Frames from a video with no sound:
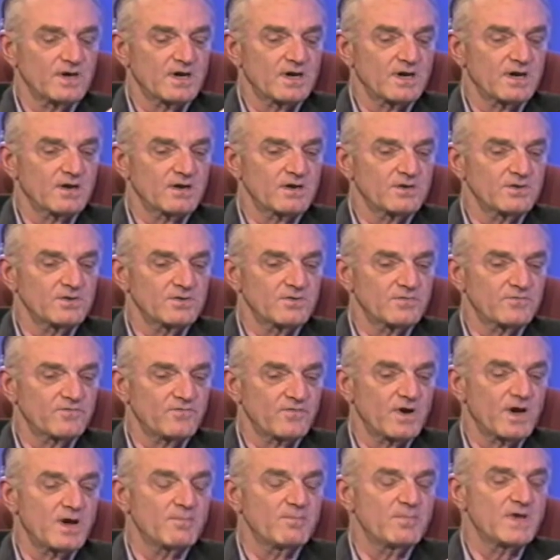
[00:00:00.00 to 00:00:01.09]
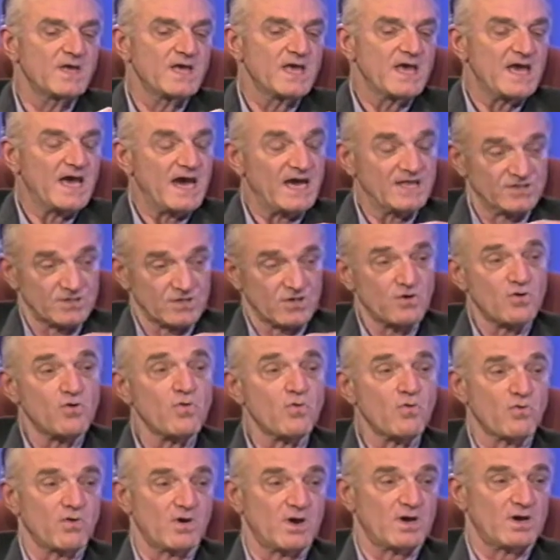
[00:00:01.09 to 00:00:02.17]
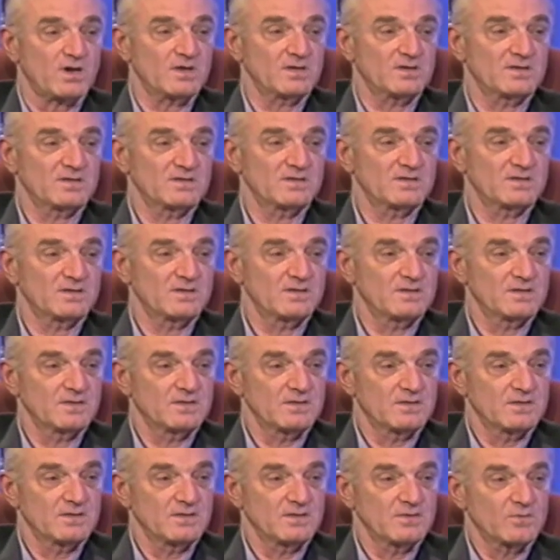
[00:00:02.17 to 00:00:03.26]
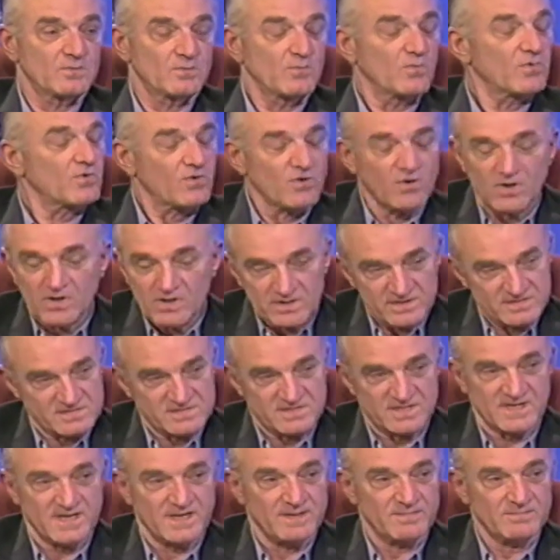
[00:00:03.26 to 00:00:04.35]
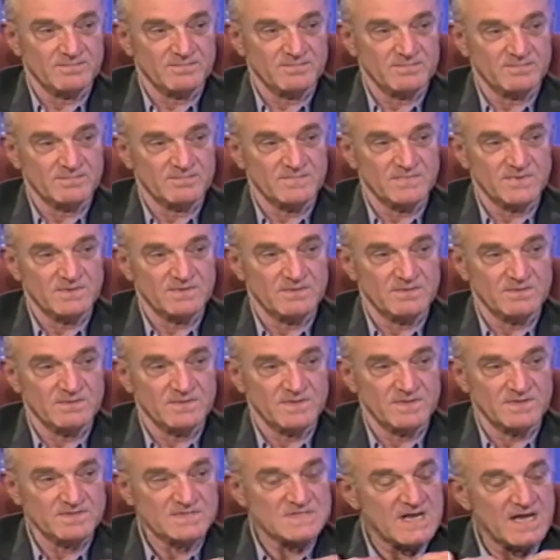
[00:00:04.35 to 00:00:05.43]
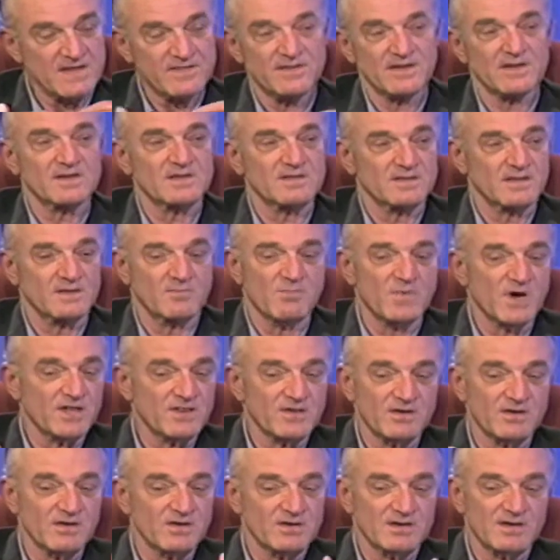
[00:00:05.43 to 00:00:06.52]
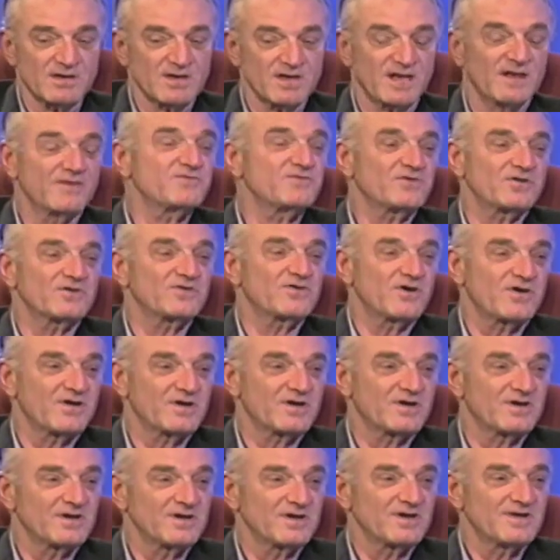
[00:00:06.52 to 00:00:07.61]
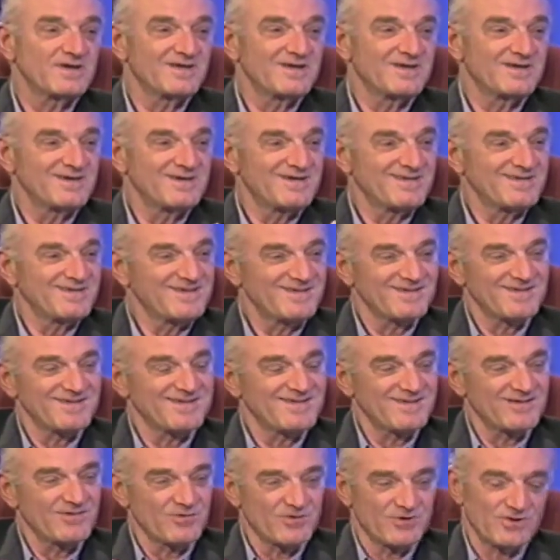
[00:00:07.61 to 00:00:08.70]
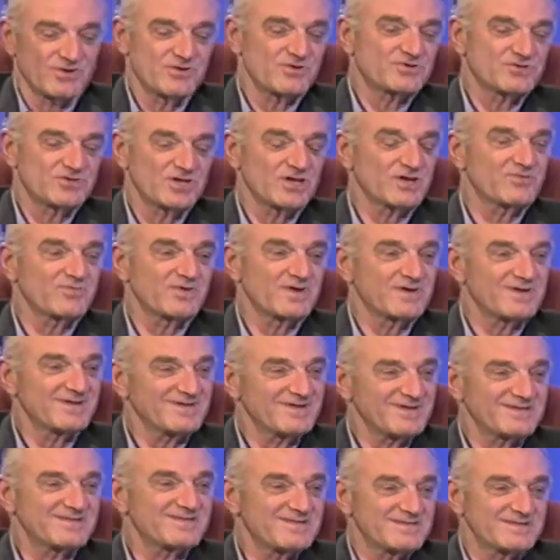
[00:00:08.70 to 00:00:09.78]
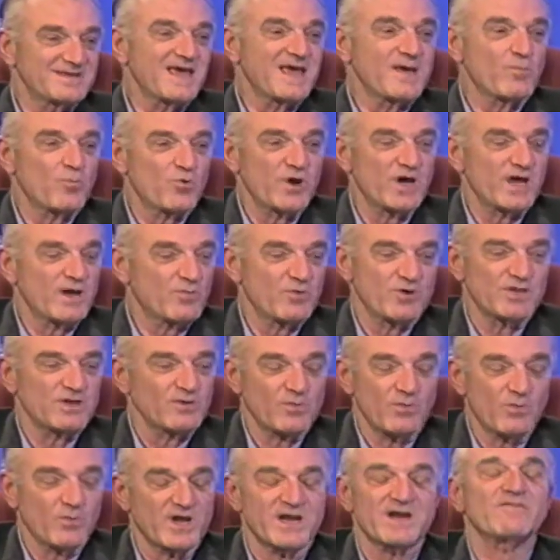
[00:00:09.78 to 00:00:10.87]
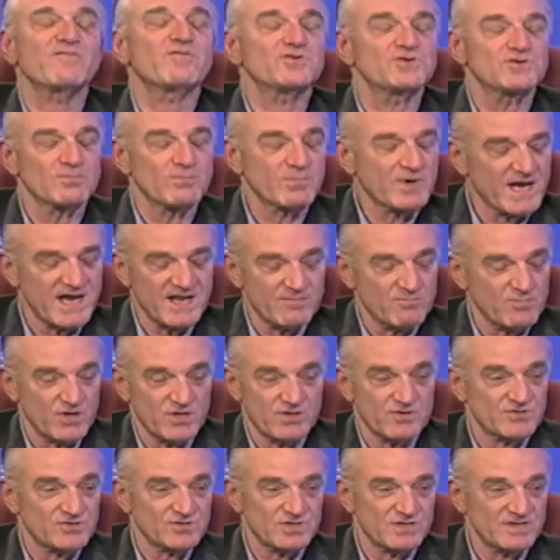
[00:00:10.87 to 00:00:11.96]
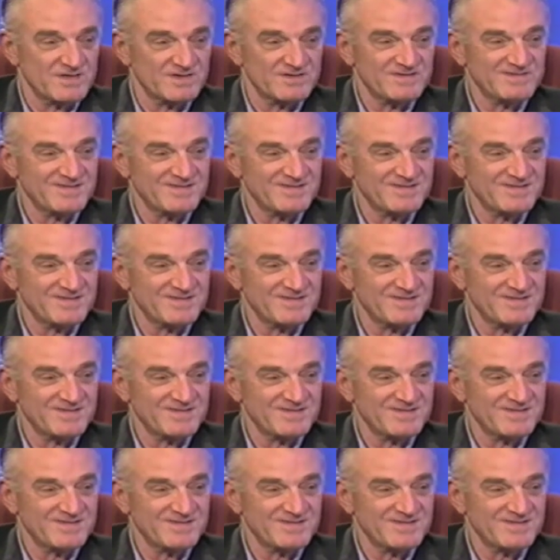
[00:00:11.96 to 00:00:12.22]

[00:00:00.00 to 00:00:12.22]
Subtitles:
you're from. At the core, we're all the same. There's nothing. The mother loves her daughter or her children just the same way, whatever kind of mother she is.